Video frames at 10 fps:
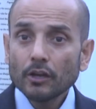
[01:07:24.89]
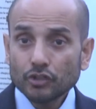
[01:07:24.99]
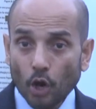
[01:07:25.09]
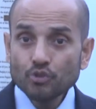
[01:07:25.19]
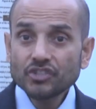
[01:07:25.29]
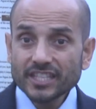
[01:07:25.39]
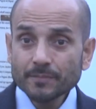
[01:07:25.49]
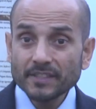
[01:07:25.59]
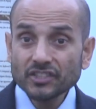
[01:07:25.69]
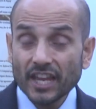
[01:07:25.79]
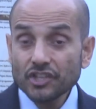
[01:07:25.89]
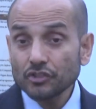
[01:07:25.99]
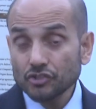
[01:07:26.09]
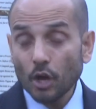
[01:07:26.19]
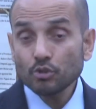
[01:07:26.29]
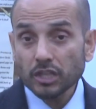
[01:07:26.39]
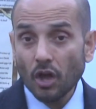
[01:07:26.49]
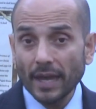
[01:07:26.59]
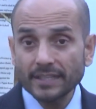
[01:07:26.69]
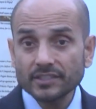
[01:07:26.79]
those dispensations, those
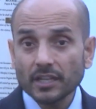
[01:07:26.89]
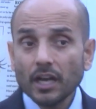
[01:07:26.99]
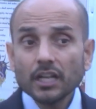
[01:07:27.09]
lines.